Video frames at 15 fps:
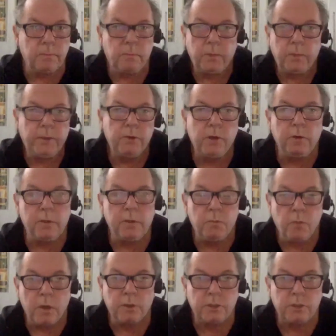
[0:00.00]
go and
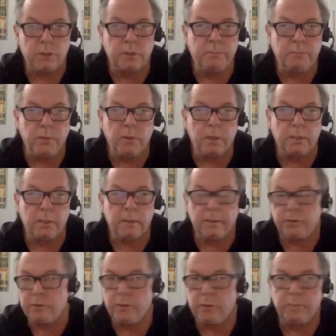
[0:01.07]
watch a sport that
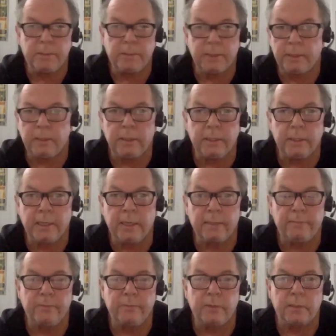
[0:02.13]
you don't particularly care
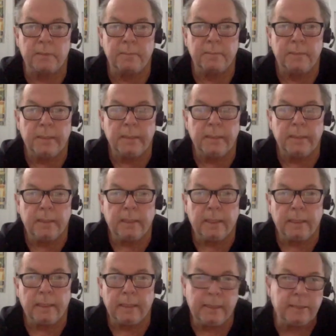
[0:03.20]
for,
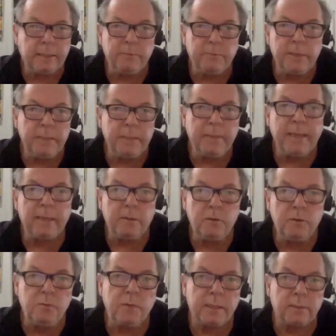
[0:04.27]
it doesn't really matter who
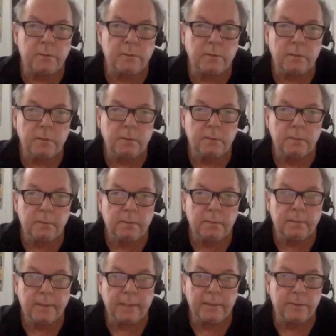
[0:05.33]
wins,
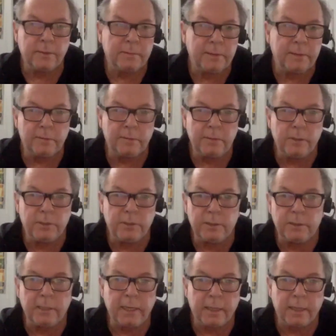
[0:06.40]
right? You're just
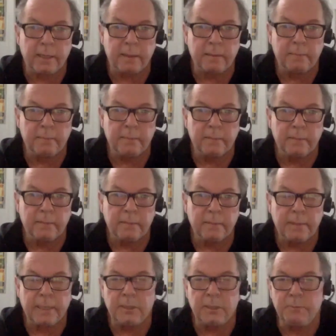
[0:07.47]
there.
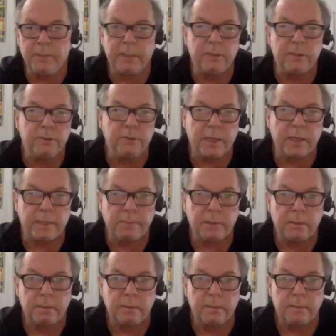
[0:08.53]
That's being trapped.
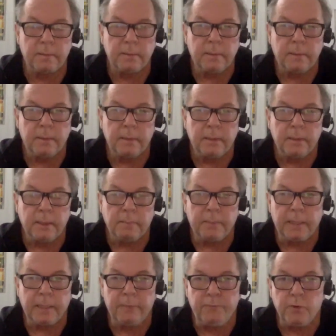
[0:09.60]

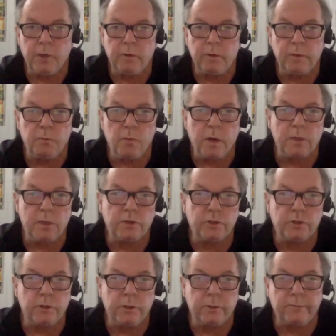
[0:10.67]
But if you go and watch
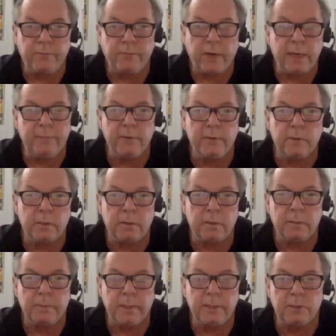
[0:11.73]
your 5-year-old
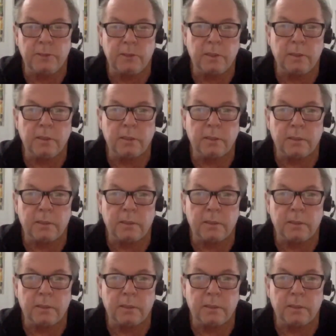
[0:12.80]
play soccer,